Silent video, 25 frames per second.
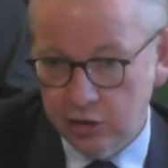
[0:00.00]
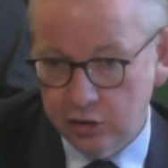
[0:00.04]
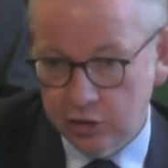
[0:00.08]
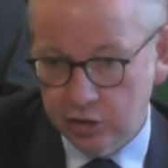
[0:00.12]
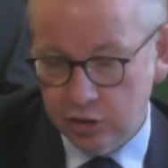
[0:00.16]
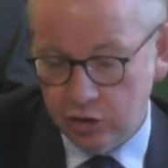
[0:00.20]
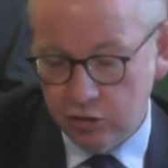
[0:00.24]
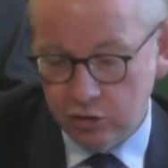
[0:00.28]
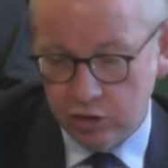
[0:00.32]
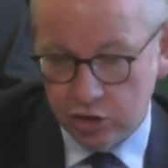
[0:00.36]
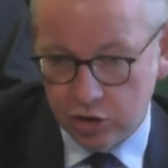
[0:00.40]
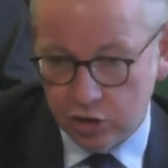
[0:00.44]

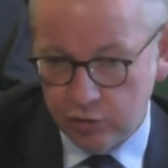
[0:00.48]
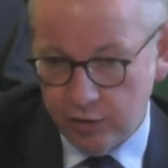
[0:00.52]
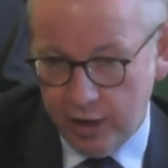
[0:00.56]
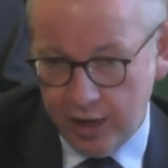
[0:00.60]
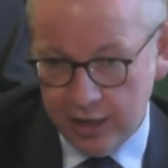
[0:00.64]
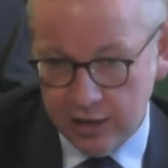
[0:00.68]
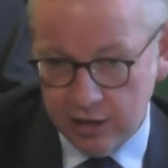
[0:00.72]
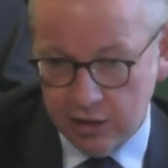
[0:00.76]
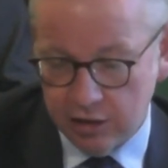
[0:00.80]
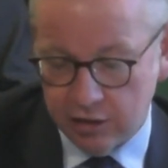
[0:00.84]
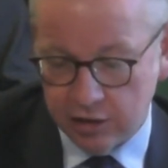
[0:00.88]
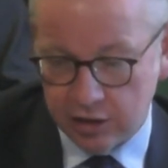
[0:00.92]
Don't do
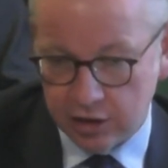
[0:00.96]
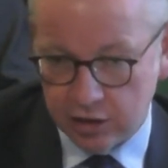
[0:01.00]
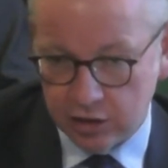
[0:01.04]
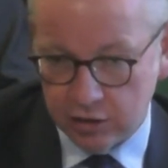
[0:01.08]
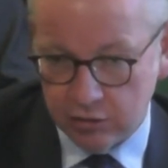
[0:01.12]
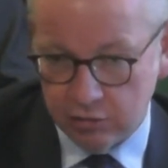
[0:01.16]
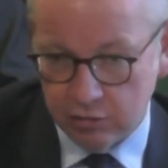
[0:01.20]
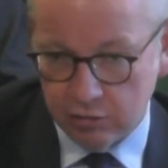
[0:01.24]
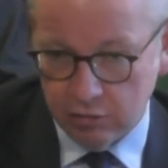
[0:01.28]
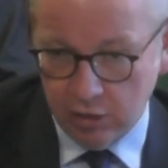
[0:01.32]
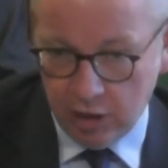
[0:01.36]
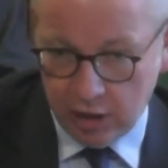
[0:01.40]
anything
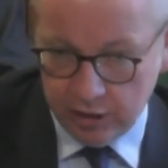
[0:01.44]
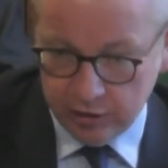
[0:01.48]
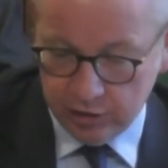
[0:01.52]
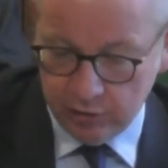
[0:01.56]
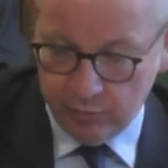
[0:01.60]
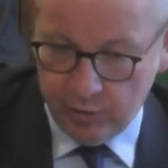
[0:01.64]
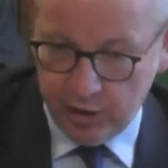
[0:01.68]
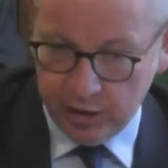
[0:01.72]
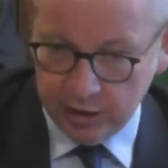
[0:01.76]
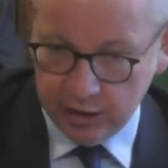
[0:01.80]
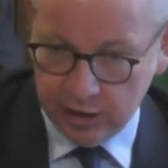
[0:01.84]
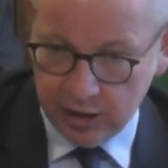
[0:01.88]
to
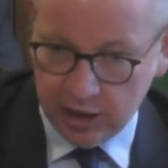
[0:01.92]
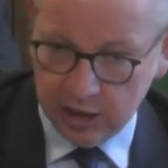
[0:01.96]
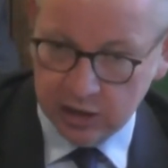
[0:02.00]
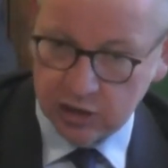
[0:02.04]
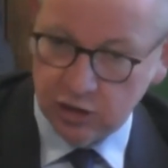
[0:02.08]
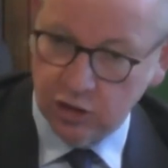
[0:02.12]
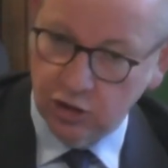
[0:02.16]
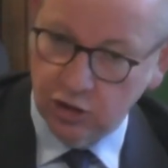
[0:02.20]
undermine that,